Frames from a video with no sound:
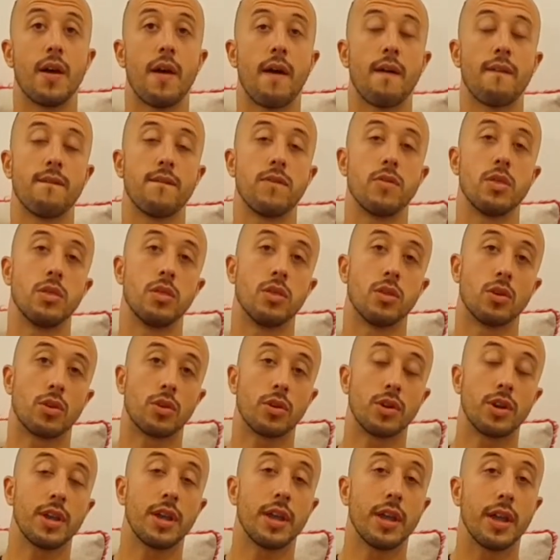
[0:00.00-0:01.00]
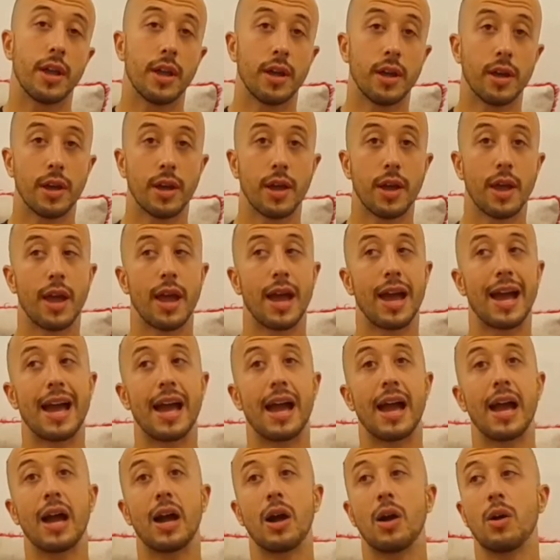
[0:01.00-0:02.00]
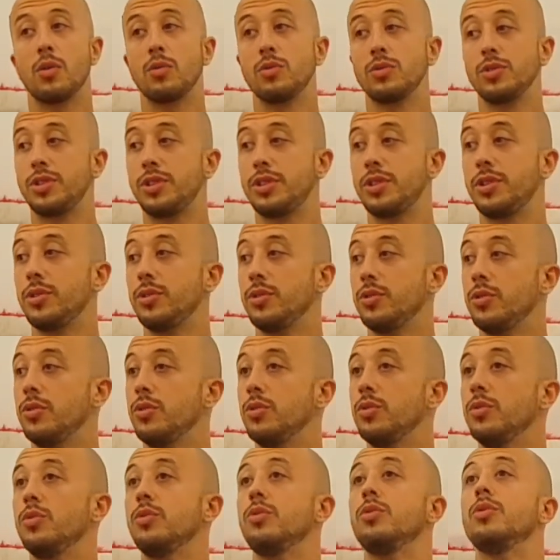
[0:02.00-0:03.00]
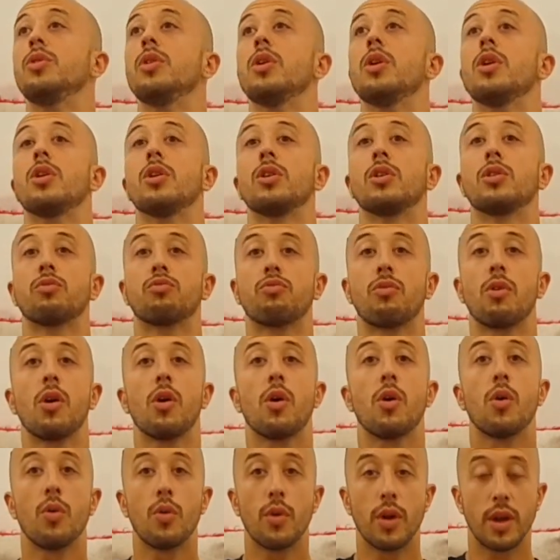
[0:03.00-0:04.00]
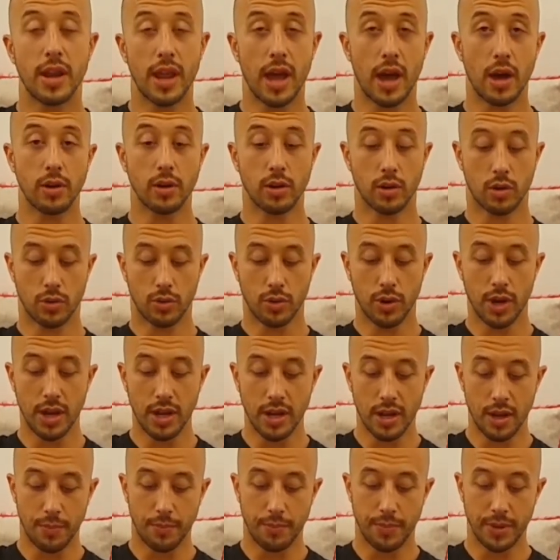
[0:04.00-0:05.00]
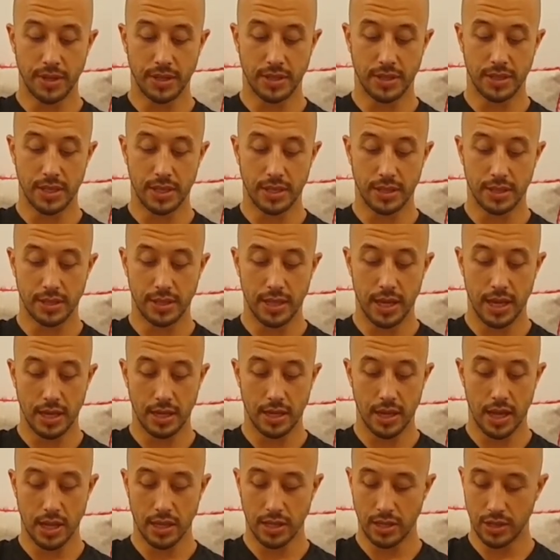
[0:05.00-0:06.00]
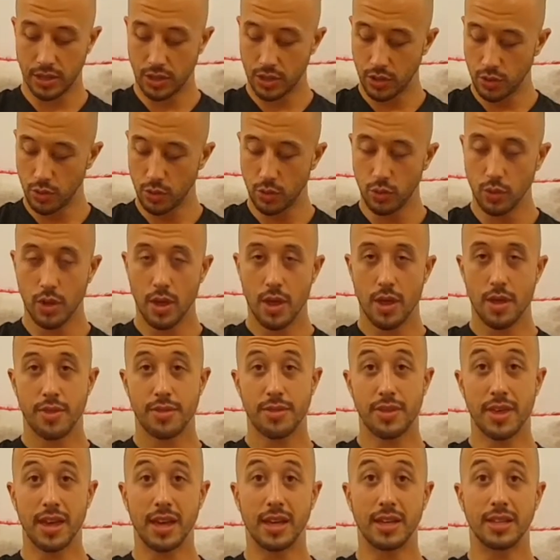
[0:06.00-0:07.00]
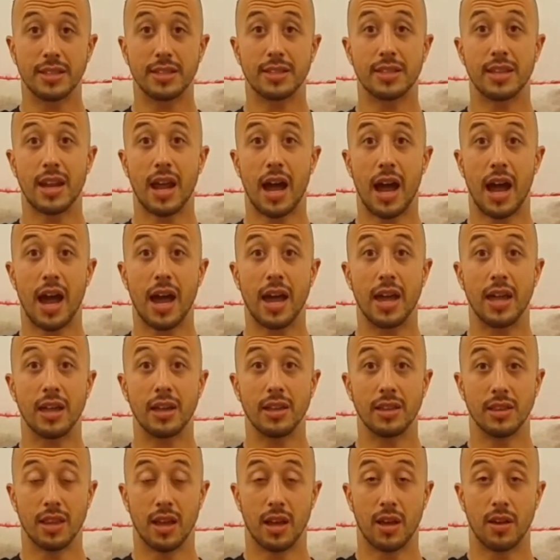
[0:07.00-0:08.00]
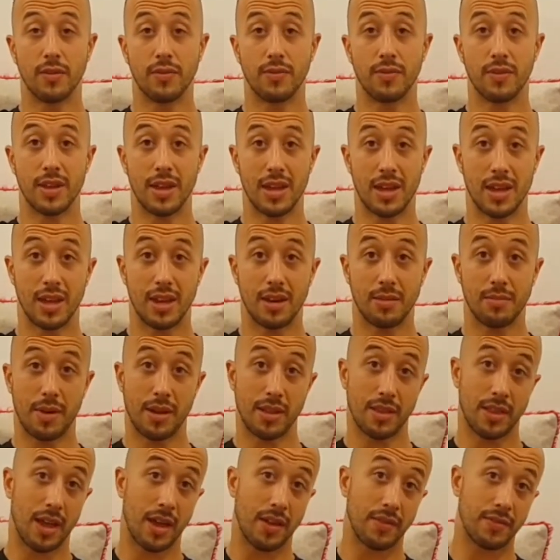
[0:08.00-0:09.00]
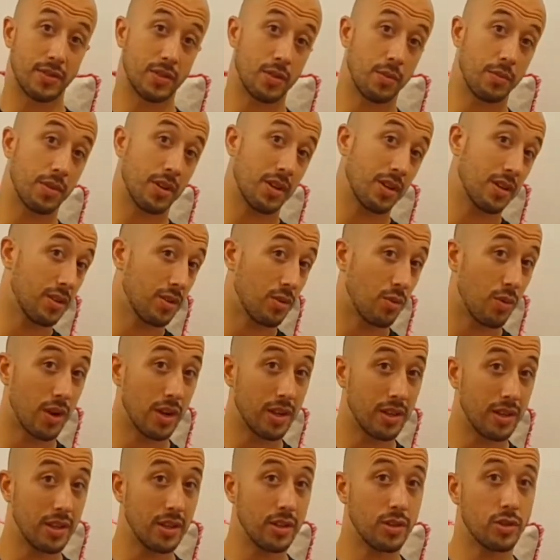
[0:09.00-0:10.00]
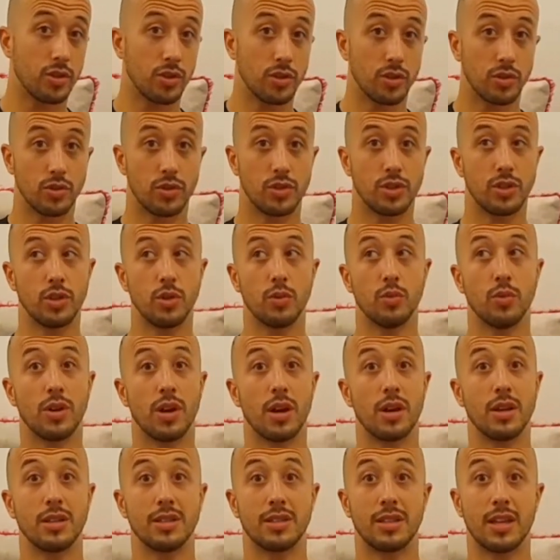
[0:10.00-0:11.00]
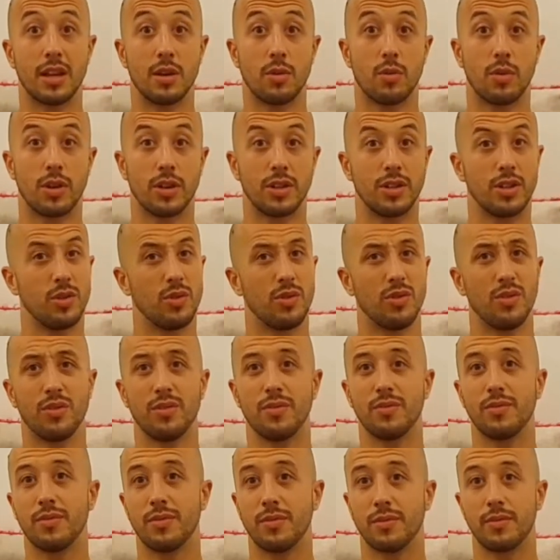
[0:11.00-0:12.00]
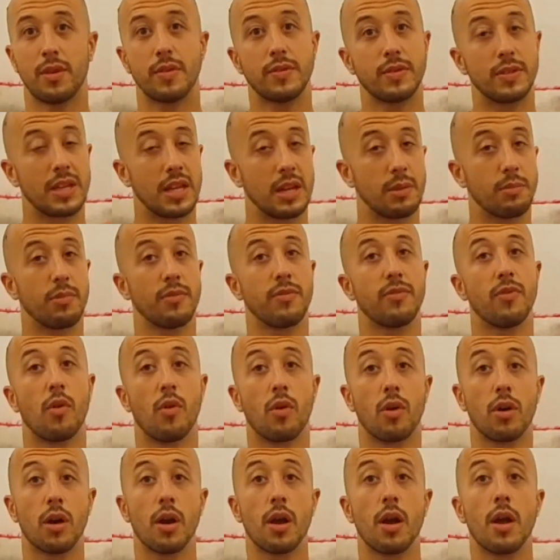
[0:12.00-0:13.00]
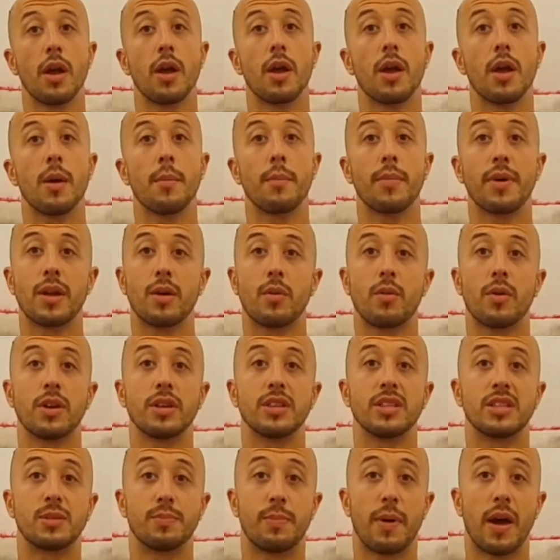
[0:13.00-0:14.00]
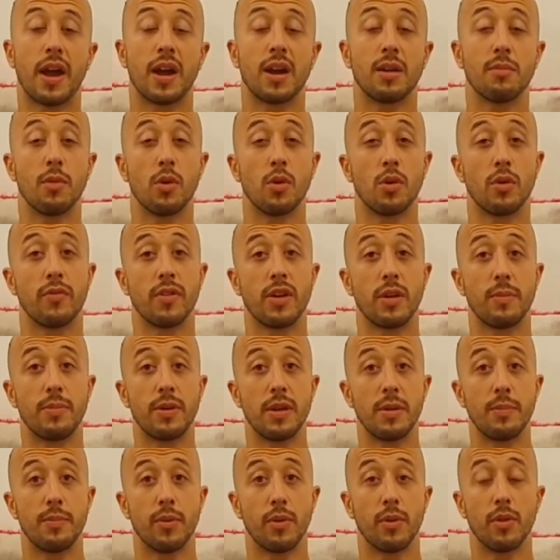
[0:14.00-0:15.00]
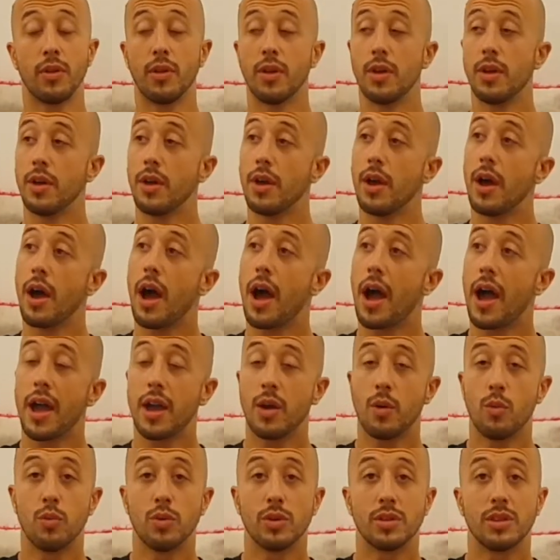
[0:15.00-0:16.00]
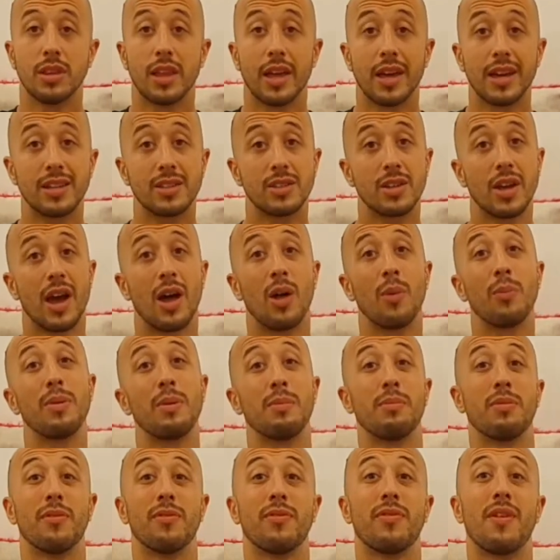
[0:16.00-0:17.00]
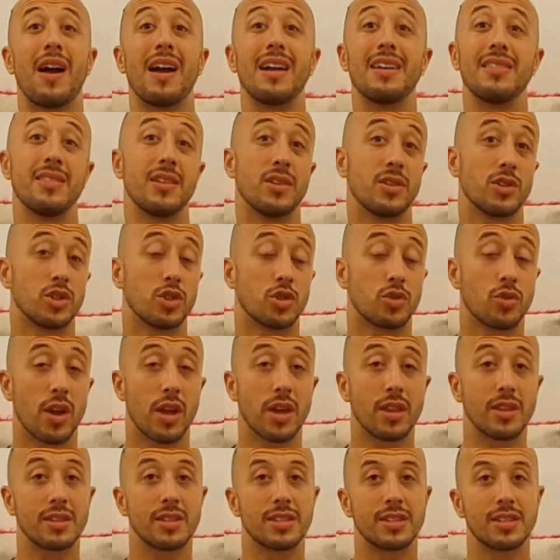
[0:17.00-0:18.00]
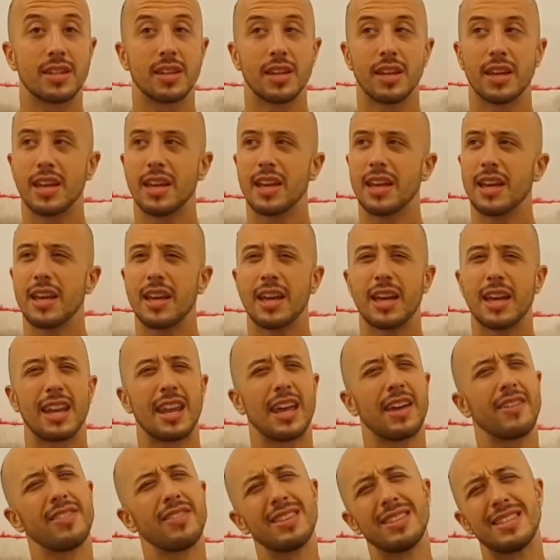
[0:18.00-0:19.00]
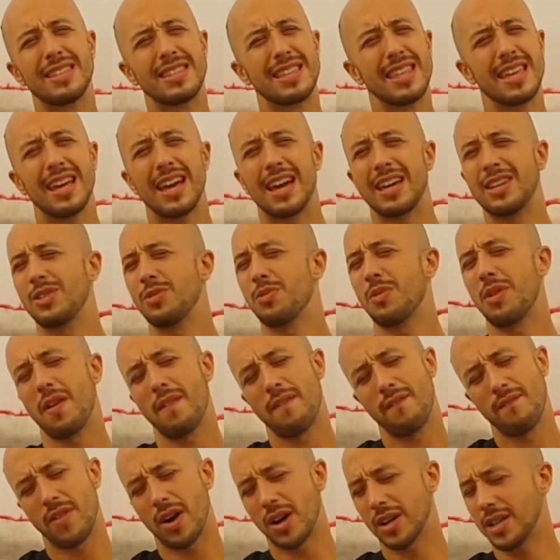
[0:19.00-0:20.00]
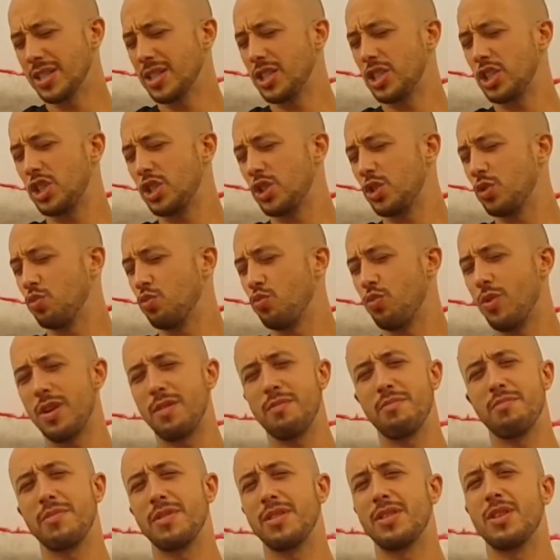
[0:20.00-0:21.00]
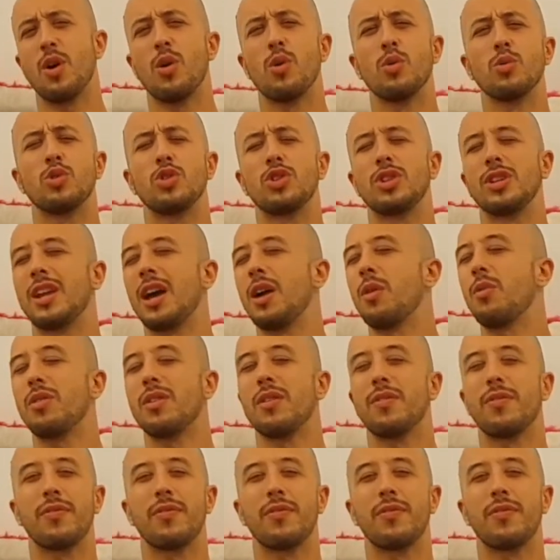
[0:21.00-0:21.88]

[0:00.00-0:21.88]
of learning how to grow and how to create a business and do things that I love in my life. So I'm going to quickly introduce to you what it is that I want to do. I've said it before, but I want to inspire and motivate people. I would like to help people find their strengths. And I have this thing, I just want to fucking swim in the ocean. I want to